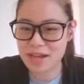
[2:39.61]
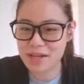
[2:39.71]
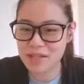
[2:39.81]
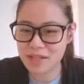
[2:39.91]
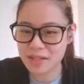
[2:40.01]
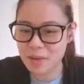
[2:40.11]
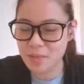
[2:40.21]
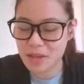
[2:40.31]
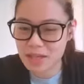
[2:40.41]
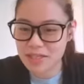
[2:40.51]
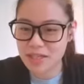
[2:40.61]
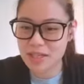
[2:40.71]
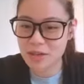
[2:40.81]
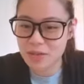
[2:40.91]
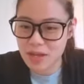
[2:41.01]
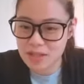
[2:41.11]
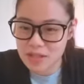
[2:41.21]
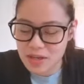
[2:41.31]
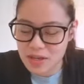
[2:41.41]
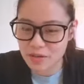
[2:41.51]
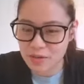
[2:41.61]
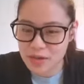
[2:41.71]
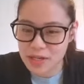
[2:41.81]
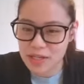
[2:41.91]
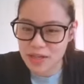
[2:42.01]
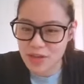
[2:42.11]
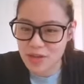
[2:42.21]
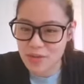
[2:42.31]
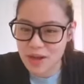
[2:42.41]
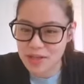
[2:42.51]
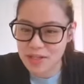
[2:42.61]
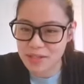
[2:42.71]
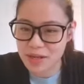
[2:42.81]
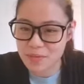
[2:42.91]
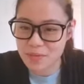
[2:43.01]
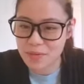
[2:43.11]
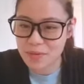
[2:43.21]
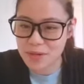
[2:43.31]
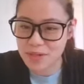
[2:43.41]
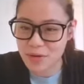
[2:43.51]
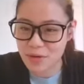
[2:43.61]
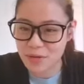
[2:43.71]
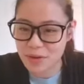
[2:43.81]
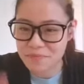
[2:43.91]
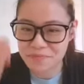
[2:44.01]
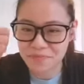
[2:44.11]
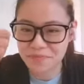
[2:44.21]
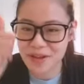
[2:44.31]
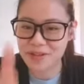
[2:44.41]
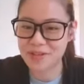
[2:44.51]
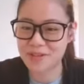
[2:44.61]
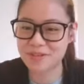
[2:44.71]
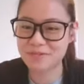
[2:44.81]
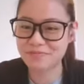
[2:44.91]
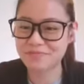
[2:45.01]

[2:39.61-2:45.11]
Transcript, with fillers: Excellent. I'm glad to hear that the uh, freezing issue has uh, been resolving. Excellent.